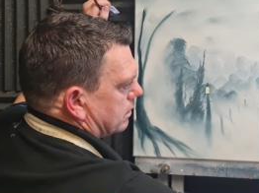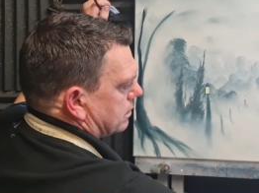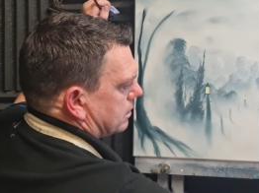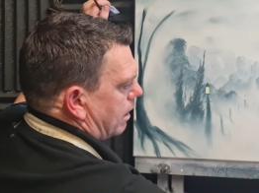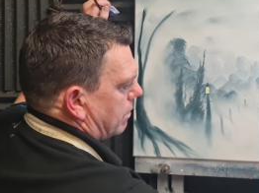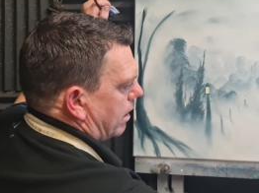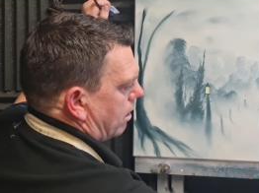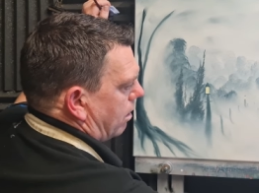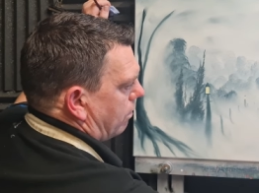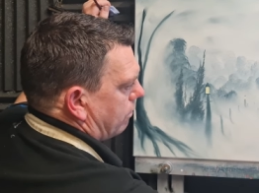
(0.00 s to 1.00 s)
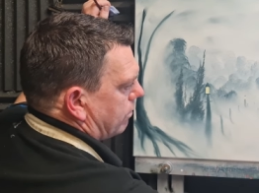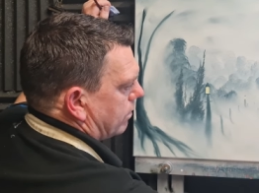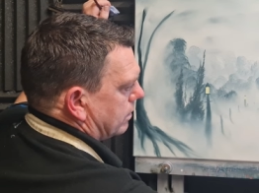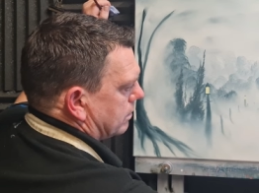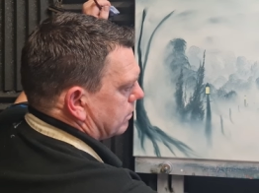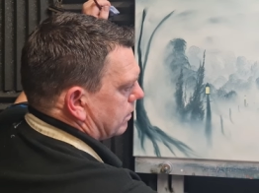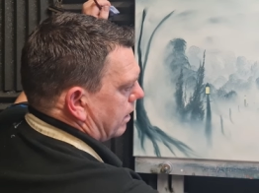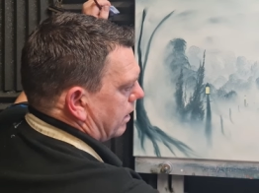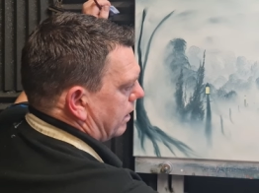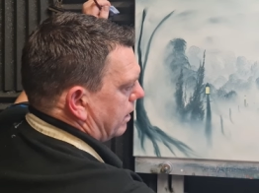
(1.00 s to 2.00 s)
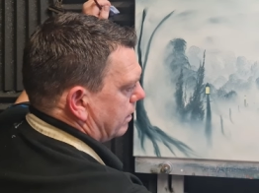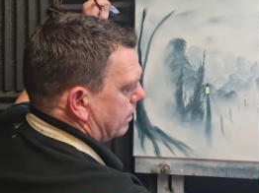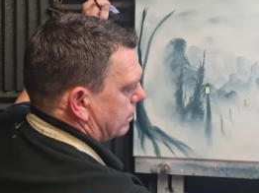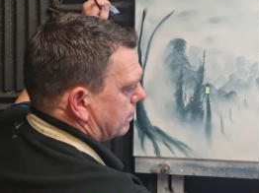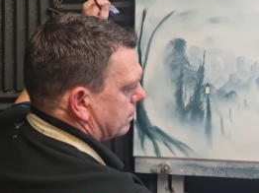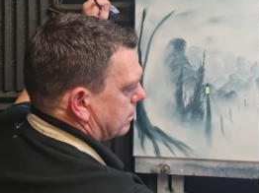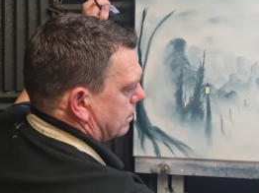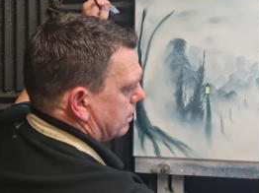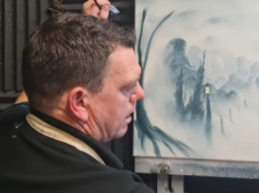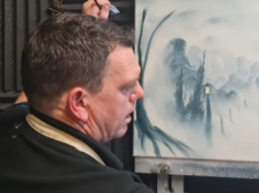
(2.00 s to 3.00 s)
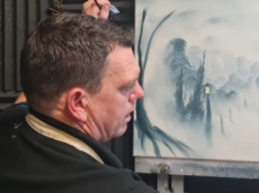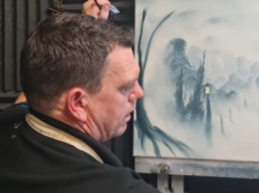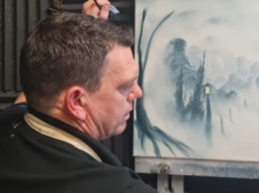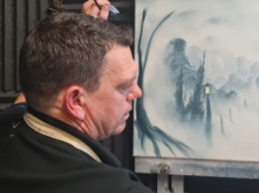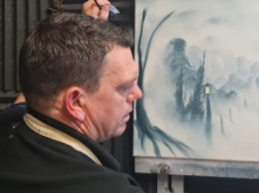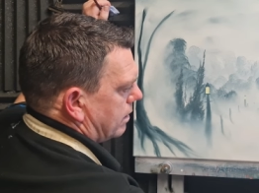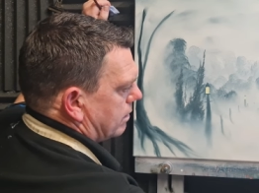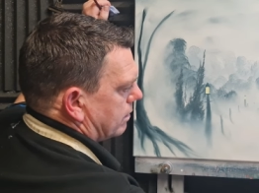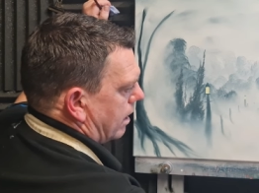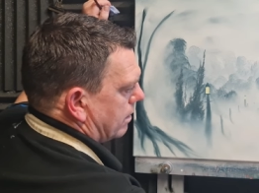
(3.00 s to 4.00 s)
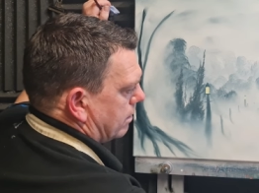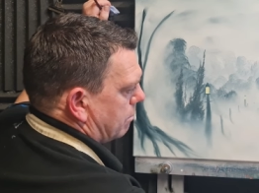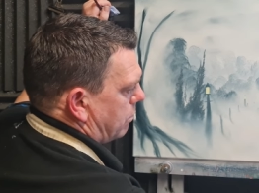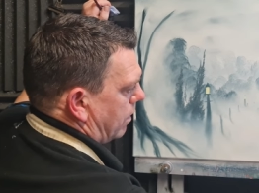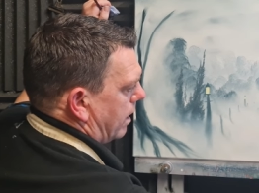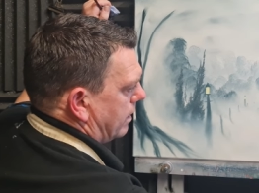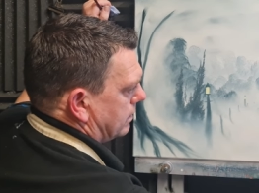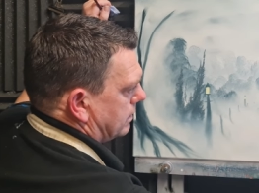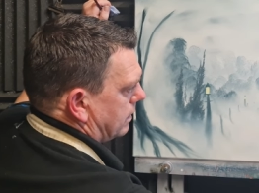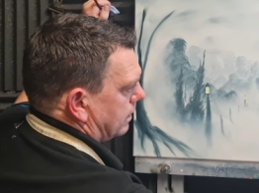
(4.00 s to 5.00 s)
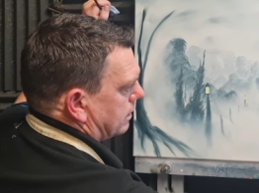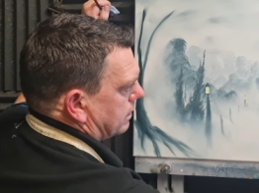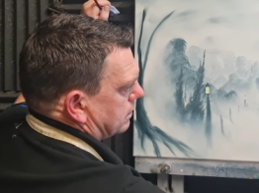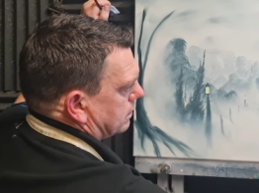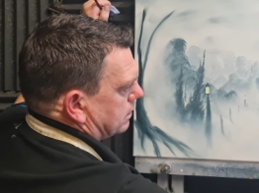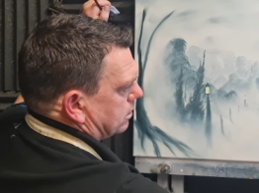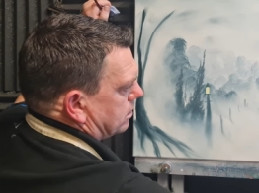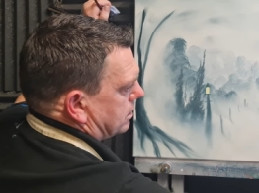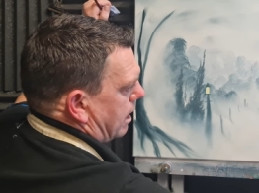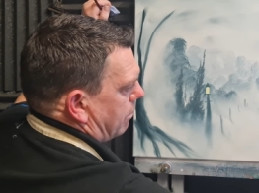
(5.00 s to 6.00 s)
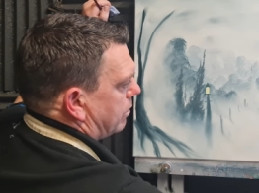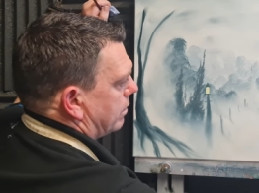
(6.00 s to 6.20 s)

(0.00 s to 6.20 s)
that off and in there, rather than blend it. Just tap.